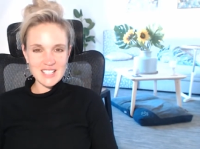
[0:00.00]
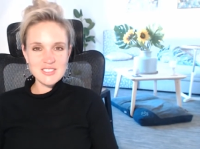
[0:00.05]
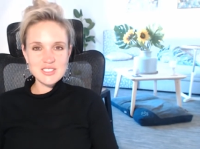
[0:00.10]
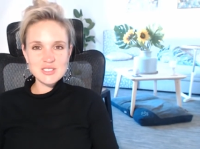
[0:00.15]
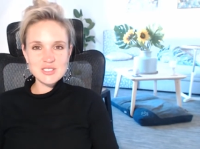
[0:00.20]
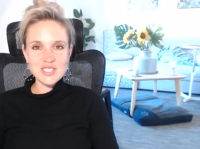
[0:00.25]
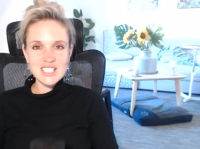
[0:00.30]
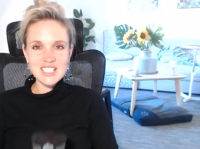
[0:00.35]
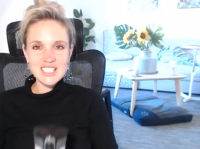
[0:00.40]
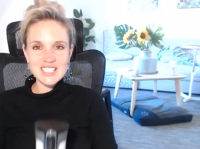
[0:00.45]
Like
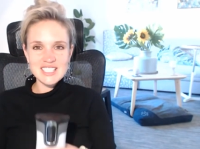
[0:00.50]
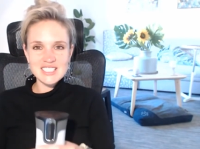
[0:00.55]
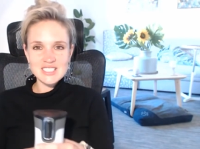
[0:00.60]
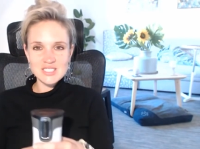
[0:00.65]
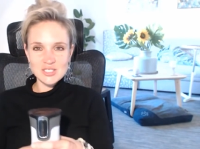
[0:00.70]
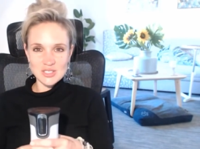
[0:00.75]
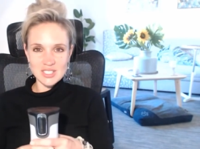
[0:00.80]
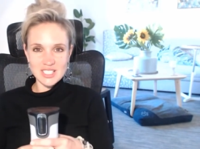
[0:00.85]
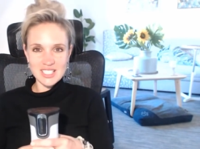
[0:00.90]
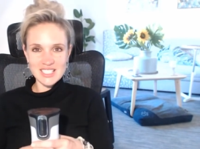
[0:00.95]
even drinking
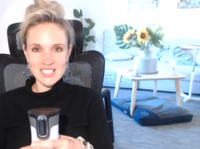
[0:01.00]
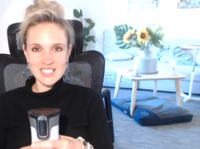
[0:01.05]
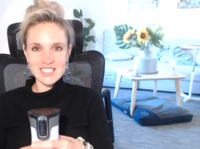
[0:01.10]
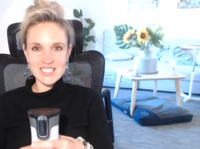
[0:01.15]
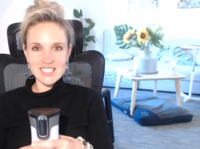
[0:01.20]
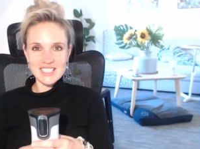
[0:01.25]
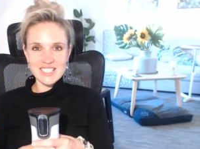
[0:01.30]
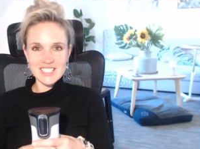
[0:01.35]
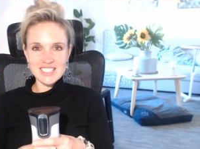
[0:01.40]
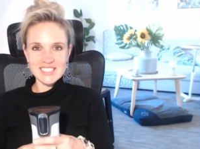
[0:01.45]
this
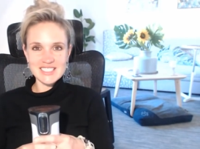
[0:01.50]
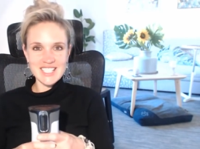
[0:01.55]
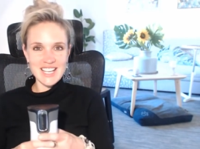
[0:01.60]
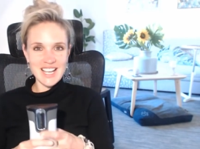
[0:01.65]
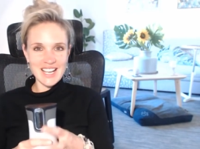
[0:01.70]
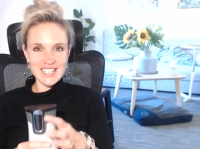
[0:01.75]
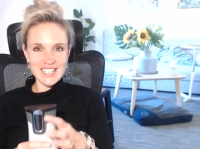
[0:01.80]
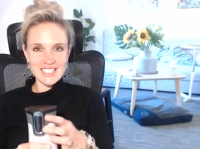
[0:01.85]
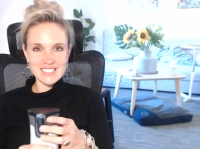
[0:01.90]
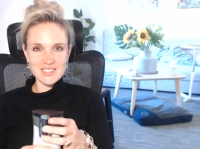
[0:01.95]
drink is
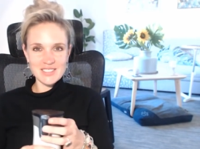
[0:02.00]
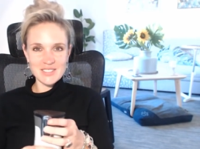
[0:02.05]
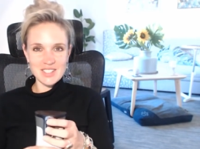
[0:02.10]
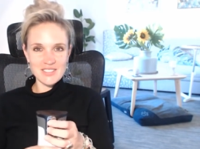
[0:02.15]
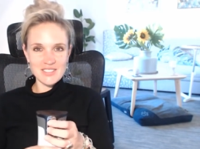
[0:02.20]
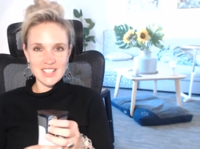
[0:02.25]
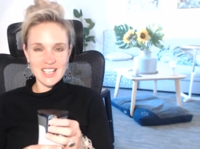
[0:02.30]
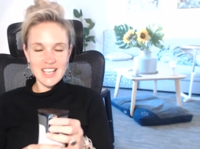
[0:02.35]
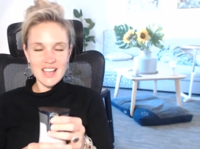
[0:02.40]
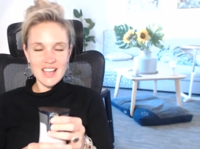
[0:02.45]
an act
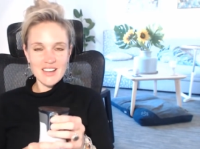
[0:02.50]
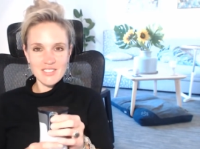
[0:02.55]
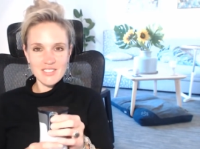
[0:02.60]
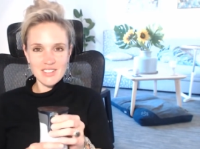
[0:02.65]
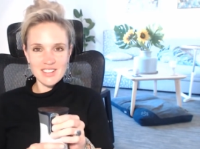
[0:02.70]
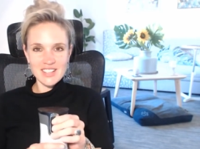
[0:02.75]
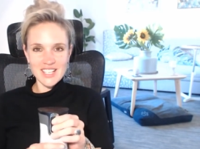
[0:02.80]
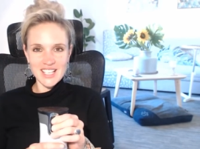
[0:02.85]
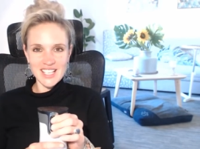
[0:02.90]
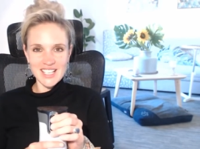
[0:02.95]
of giving.
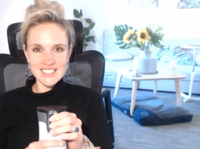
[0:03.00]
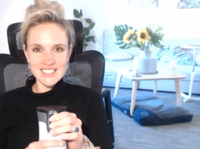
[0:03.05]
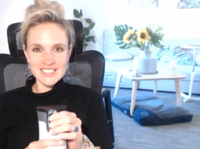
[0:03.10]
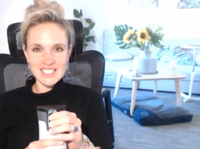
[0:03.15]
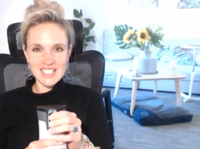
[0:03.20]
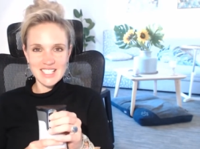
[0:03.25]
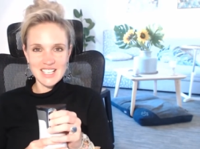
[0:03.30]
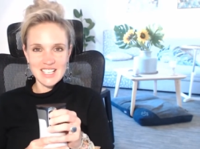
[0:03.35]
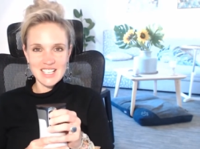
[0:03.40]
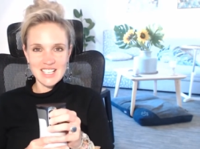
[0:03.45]
Everything
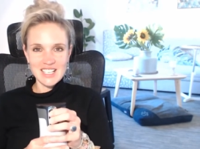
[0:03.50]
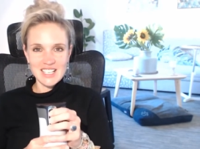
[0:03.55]
is.